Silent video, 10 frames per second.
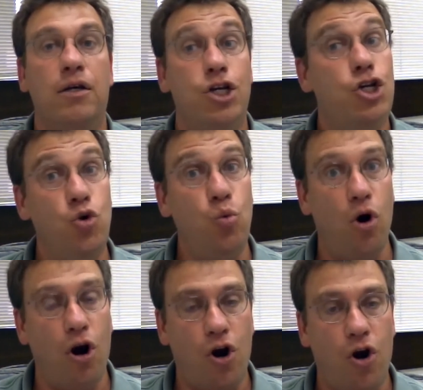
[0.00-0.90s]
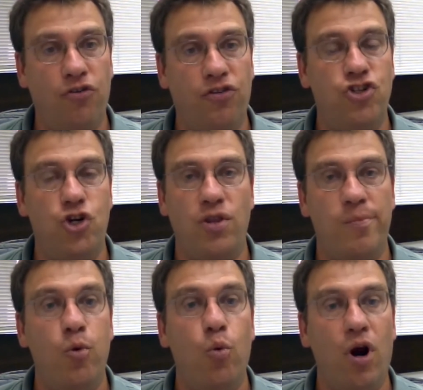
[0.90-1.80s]
new workers and show
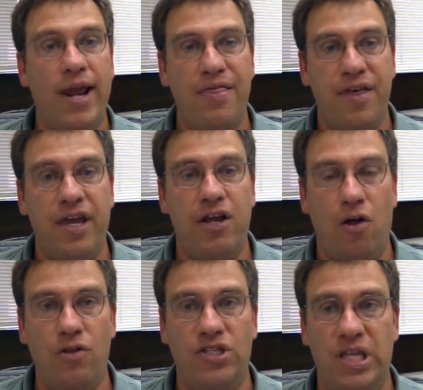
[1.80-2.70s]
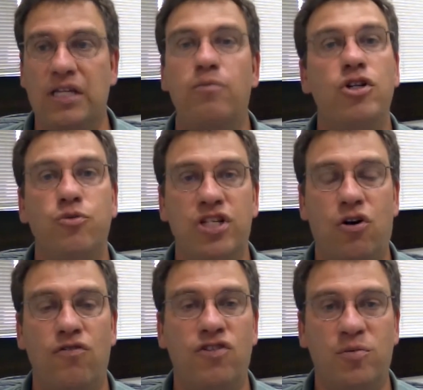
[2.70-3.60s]
them the work ethic and all those things, which we
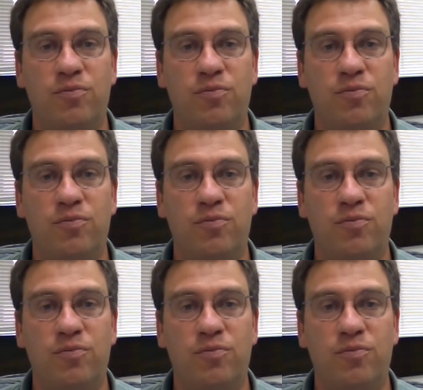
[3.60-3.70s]
sort of,